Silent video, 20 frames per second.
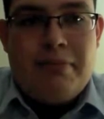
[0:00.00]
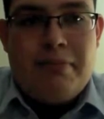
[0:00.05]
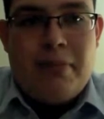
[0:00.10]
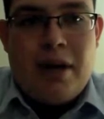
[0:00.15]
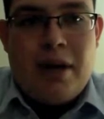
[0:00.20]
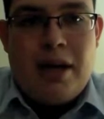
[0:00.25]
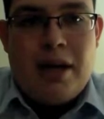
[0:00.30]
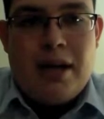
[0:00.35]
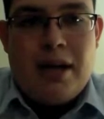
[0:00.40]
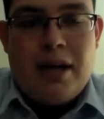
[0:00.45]

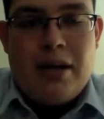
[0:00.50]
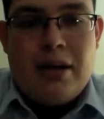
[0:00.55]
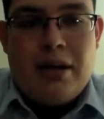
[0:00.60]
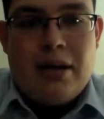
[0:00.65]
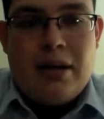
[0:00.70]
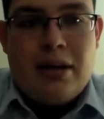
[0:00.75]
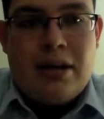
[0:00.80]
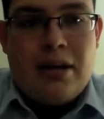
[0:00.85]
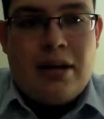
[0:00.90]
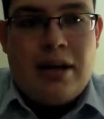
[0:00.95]

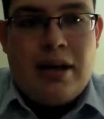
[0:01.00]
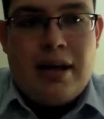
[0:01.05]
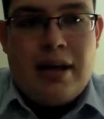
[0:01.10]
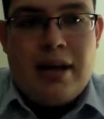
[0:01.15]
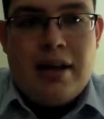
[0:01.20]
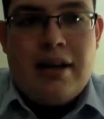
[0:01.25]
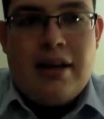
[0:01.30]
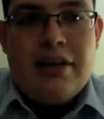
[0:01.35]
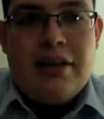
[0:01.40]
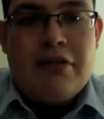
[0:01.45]

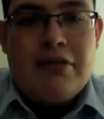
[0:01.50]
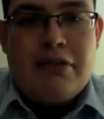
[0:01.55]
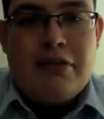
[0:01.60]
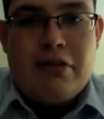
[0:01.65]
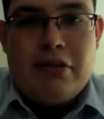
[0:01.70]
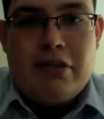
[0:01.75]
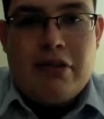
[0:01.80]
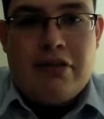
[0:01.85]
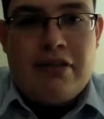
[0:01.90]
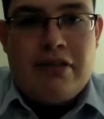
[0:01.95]
at other
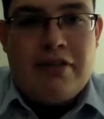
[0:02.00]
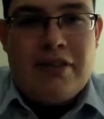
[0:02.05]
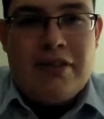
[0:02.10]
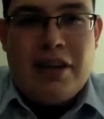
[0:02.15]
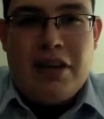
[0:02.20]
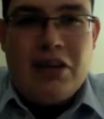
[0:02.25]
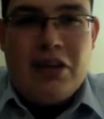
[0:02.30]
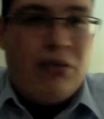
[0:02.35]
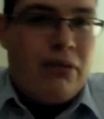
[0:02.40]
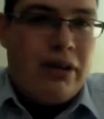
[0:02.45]
stores if
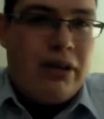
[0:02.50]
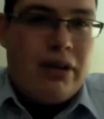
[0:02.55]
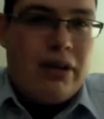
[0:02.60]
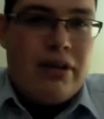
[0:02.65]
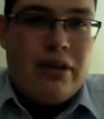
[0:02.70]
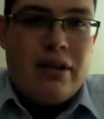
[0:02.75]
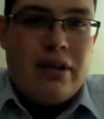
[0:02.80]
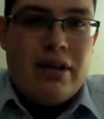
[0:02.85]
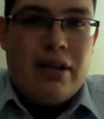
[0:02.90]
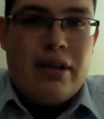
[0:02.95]
they knew where
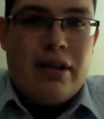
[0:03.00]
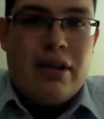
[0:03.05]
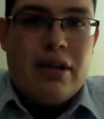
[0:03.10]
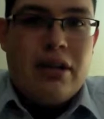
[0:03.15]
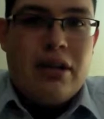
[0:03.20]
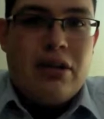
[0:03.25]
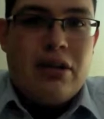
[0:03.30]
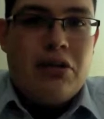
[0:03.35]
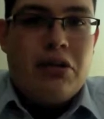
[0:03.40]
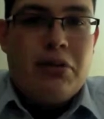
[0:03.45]
the
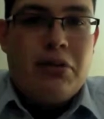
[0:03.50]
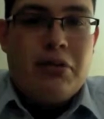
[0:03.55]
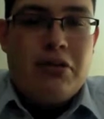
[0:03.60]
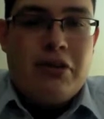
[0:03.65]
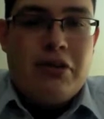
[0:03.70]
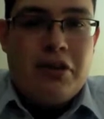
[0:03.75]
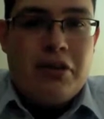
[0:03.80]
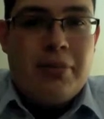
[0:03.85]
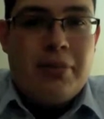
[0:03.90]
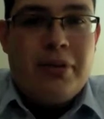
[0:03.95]
local
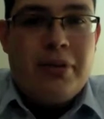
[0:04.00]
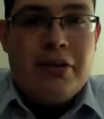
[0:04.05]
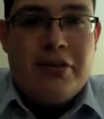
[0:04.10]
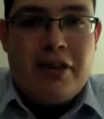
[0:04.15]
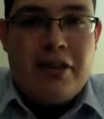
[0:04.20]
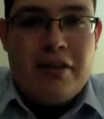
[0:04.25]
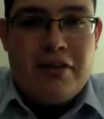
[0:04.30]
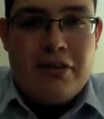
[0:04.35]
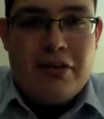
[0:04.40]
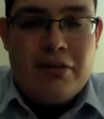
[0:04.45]
general
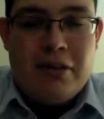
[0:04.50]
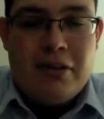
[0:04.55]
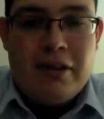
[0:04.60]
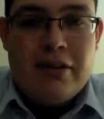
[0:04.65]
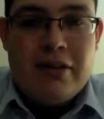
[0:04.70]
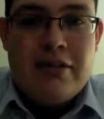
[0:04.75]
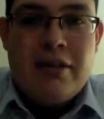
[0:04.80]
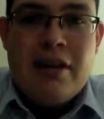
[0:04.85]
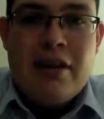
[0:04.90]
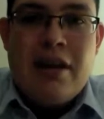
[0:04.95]
post office
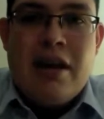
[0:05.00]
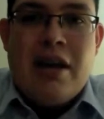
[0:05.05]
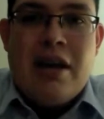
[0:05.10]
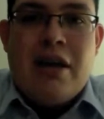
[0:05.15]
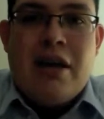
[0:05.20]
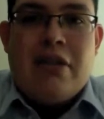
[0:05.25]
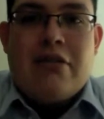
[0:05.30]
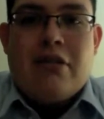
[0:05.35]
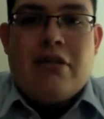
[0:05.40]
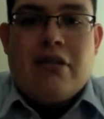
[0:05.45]
was.
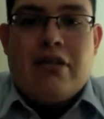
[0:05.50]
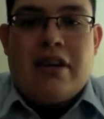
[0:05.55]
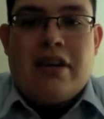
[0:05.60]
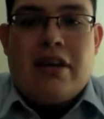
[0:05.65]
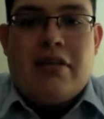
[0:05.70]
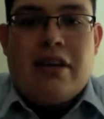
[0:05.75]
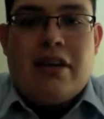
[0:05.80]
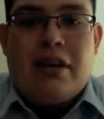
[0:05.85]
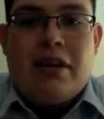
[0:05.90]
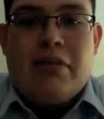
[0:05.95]
So
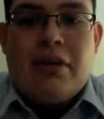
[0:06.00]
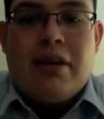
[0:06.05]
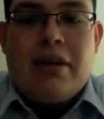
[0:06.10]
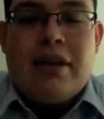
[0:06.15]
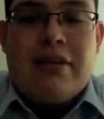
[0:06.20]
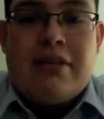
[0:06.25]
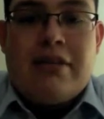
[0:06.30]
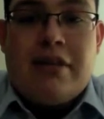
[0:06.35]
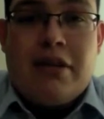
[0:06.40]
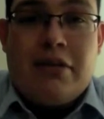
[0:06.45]
then when I
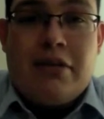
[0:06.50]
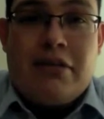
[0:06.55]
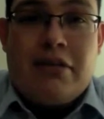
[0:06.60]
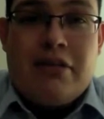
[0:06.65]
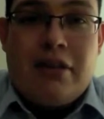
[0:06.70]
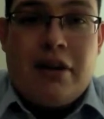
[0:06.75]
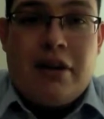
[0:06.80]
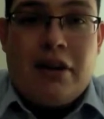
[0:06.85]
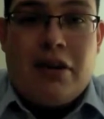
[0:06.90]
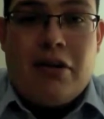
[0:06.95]
realized that it
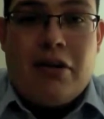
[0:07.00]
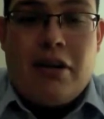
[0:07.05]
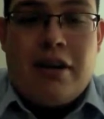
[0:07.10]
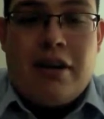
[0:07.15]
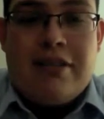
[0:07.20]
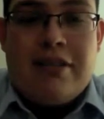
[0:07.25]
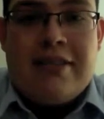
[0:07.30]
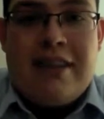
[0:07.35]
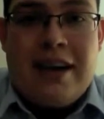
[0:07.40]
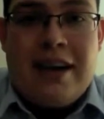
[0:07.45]
was
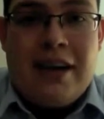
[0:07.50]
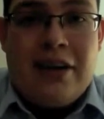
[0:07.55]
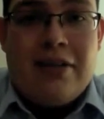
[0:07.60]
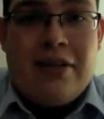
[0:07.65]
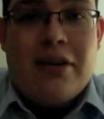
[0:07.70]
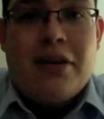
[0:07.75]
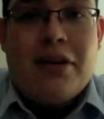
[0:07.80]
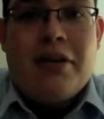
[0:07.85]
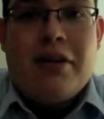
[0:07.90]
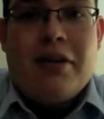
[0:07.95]
across
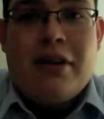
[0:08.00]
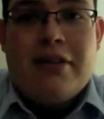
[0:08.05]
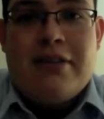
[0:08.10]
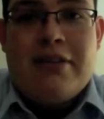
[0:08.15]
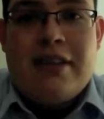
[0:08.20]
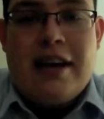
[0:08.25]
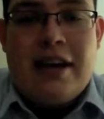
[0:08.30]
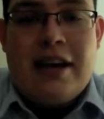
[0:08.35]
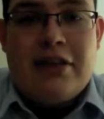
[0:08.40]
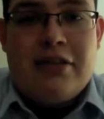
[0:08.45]
town, across
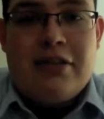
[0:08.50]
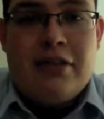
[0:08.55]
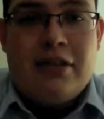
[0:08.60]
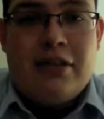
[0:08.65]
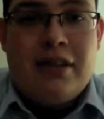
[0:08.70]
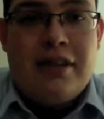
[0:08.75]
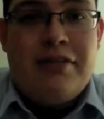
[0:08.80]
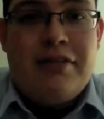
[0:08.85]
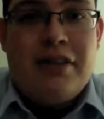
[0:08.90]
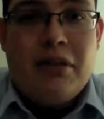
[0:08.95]
the actual
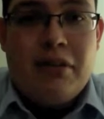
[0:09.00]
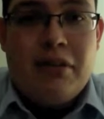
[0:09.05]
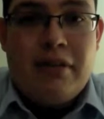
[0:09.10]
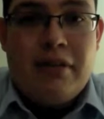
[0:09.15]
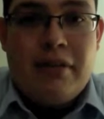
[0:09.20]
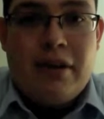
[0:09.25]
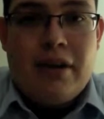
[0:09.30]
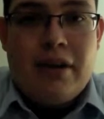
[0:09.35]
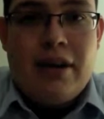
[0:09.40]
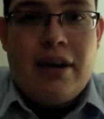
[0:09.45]
Liffey
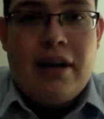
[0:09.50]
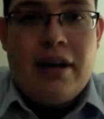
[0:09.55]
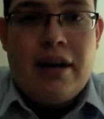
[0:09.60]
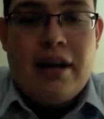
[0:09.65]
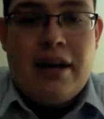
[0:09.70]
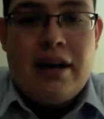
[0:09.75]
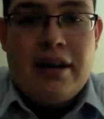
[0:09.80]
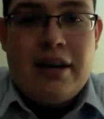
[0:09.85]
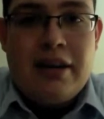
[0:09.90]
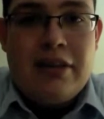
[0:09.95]
River
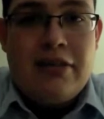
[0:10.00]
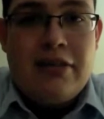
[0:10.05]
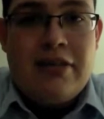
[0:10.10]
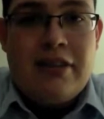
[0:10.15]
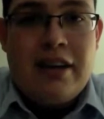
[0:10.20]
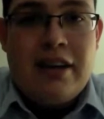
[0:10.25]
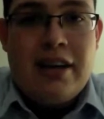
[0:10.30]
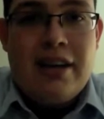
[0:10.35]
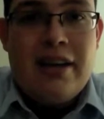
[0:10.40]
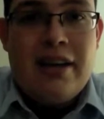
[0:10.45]
on the other
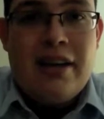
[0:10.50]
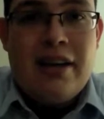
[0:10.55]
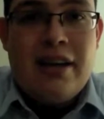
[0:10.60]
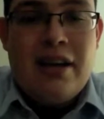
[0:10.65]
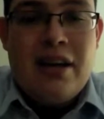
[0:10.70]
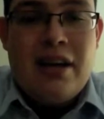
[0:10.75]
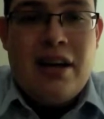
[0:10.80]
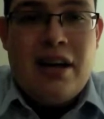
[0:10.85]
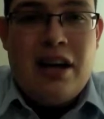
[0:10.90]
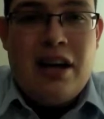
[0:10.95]
side
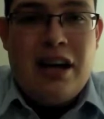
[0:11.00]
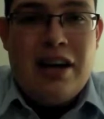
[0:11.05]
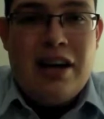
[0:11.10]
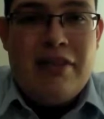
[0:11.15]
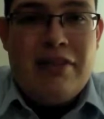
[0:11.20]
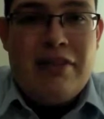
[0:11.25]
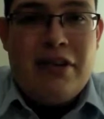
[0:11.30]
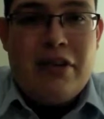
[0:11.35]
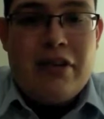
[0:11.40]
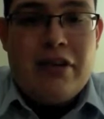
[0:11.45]

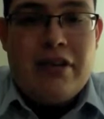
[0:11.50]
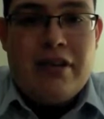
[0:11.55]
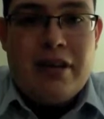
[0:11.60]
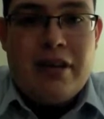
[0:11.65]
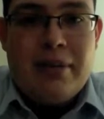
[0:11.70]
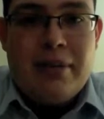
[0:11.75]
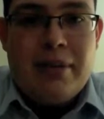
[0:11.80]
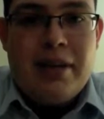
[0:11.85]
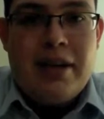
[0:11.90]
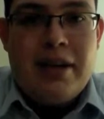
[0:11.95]
of North
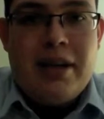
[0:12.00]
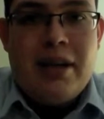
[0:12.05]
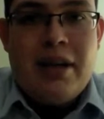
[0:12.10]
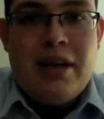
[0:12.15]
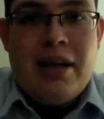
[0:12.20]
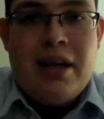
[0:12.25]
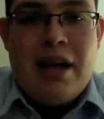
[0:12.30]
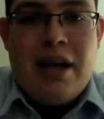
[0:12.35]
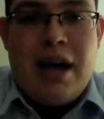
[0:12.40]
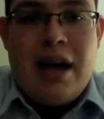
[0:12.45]
Dublin,
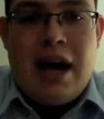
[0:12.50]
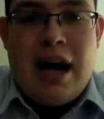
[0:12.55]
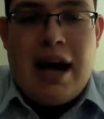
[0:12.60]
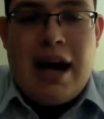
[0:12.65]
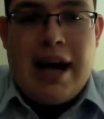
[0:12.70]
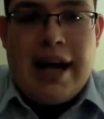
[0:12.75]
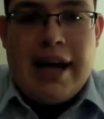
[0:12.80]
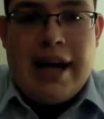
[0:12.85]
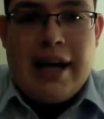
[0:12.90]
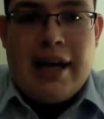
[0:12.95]

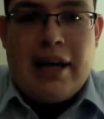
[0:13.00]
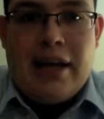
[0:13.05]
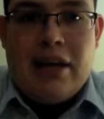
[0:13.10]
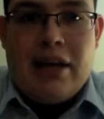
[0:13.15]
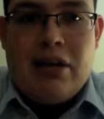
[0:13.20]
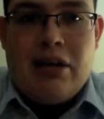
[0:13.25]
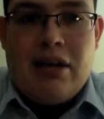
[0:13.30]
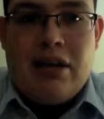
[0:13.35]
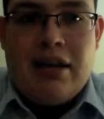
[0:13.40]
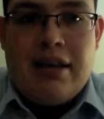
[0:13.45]
I
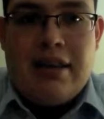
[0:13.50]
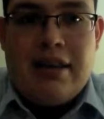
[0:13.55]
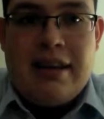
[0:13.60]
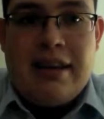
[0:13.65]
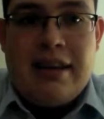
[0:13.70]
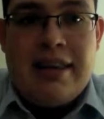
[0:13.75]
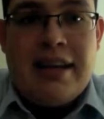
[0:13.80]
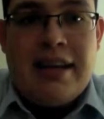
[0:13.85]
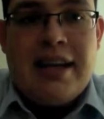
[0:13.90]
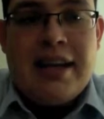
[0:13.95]

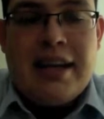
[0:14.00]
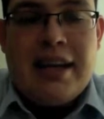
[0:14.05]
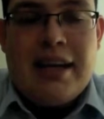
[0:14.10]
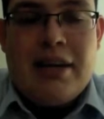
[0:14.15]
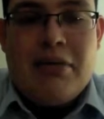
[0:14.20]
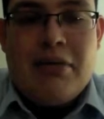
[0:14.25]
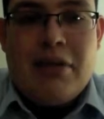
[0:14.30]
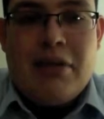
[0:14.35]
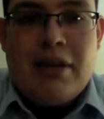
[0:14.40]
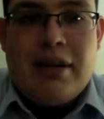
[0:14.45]
then
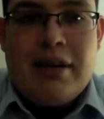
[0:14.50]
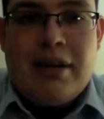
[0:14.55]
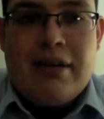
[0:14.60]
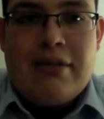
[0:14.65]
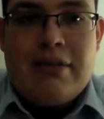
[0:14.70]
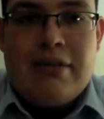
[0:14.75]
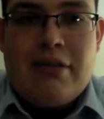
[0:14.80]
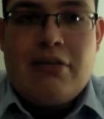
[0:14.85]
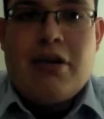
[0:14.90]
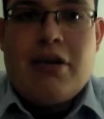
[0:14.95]
again
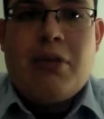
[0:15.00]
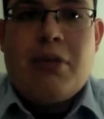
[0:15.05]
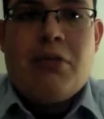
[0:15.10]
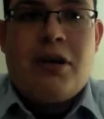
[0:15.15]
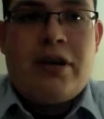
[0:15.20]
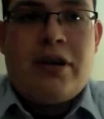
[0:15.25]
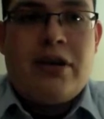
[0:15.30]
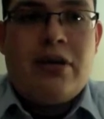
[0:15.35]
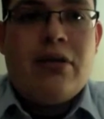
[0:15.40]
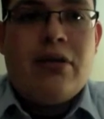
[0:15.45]
realized, do I
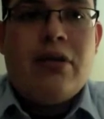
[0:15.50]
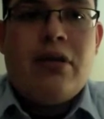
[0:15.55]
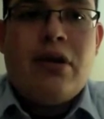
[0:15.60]
want to